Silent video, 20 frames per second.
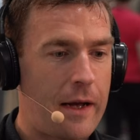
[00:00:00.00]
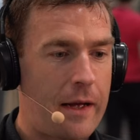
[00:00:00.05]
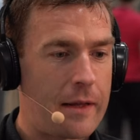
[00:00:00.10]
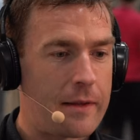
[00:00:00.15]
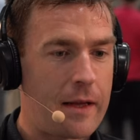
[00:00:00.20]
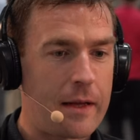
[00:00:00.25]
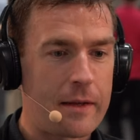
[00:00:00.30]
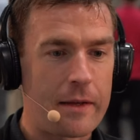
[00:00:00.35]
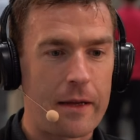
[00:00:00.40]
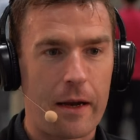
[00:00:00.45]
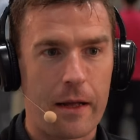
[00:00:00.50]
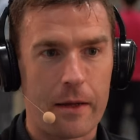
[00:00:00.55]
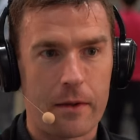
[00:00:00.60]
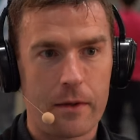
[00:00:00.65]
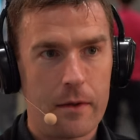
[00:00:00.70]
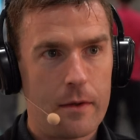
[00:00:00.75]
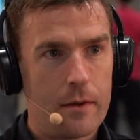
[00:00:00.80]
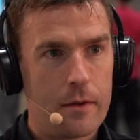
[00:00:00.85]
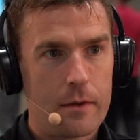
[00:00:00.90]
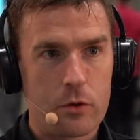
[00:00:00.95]
and then get
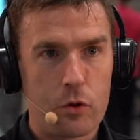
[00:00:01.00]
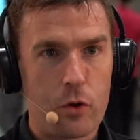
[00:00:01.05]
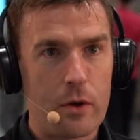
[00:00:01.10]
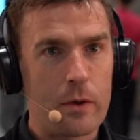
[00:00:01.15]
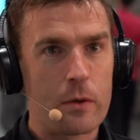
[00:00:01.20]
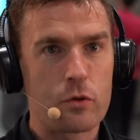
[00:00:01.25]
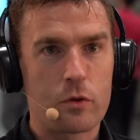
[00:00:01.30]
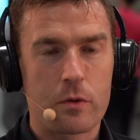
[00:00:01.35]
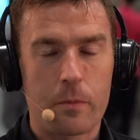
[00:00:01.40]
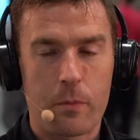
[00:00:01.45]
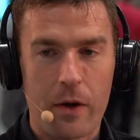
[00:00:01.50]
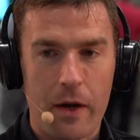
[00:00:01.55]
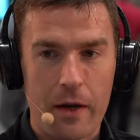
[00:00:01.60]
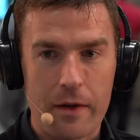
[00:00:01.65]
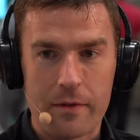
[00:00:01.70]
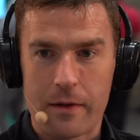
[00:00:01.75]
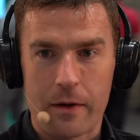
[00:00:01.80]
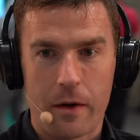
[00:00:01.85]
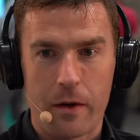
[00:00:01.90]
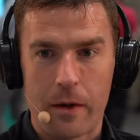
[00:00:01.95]
like three hundred
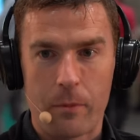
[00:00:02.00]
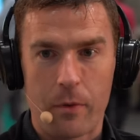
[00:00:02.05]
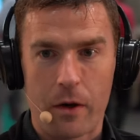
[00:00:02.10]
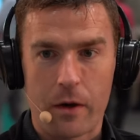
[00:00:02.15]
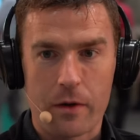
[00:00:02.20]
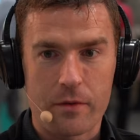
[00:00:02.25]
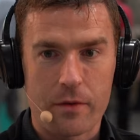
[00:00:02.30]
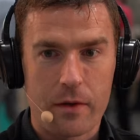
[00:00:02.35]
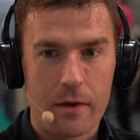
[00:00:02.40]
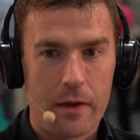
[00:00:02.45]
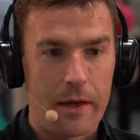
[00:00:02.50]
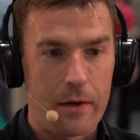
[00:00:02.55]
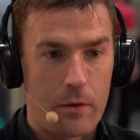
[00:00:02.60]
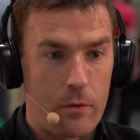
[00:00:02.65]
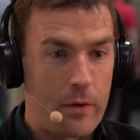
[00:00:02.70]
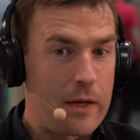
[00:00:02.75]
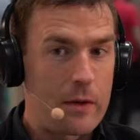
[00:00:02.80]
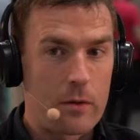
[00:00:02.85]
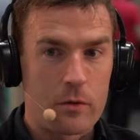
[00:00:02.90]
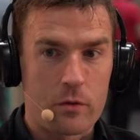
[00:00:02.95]
replies in our inbox in a
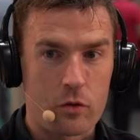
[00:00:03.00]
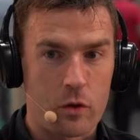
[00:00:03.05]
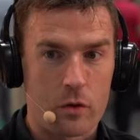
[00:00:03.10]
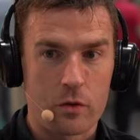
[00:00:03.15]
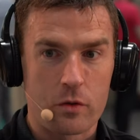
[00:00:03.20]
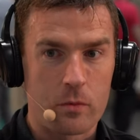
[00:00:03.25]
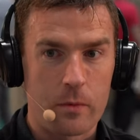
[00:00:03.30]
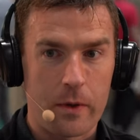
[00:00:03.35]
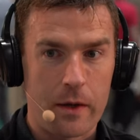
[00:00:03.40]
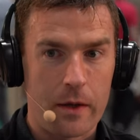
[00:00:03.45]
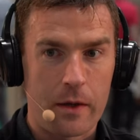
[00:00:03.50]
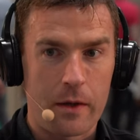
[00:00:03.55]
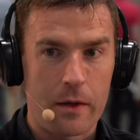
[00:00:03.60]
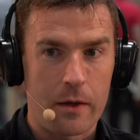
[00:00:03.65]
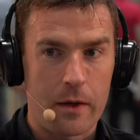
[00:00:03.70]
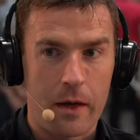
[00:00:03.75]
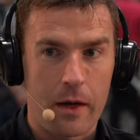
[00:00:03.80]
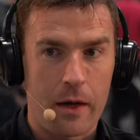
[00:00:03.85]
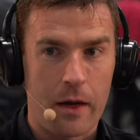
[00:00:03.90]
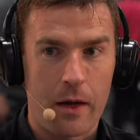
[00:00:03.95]
really unstructured
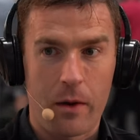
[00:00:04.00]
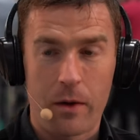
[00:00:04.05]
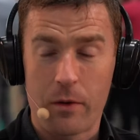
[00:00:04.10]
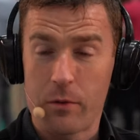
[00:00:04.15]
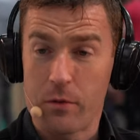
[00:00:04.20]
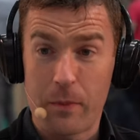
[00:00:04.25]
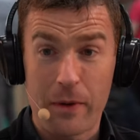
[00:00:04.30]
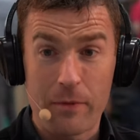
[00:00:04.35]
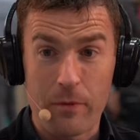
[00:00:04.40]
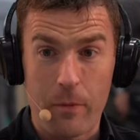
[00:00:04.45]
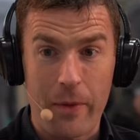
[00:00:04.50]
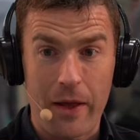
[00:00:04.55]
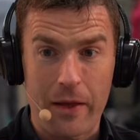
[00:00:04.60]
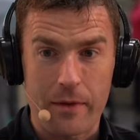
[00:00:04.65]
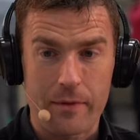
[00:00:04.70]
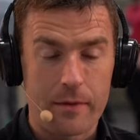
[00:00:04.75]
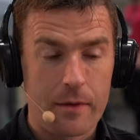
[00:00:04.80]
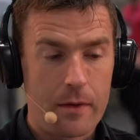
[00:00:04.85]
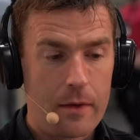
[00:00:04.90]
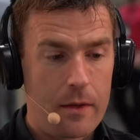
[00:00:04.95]
way. Uh, and it was a bit of a
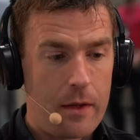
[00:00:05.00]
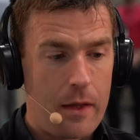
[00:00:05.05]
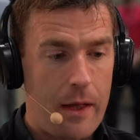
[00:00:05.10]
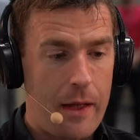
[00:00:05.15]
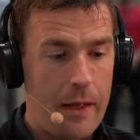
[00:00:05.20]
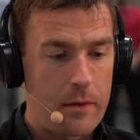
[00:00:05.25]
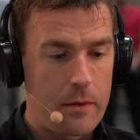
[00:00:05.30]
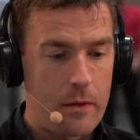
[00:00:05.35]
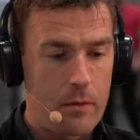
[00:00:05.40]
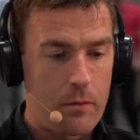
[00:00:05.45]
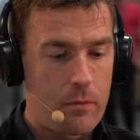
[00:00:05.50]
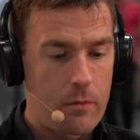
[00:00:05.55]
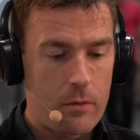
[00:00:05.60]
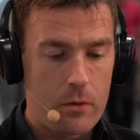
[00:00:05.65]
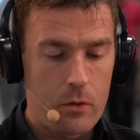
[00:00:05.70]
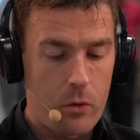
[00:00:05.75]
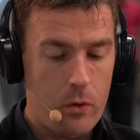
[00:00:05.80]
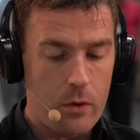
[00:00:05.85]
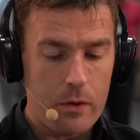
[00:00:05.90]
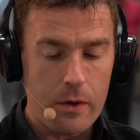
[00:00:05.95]
mess. Mm. And the
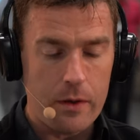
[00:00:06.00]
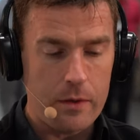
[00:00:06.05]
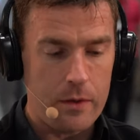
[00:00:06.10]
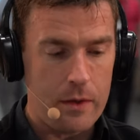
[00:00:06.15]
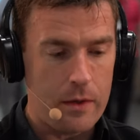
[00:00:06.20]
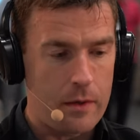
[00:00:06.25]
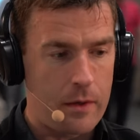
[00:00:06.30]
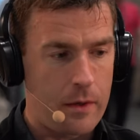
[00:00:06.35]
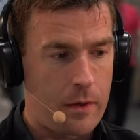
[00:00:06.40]
core idea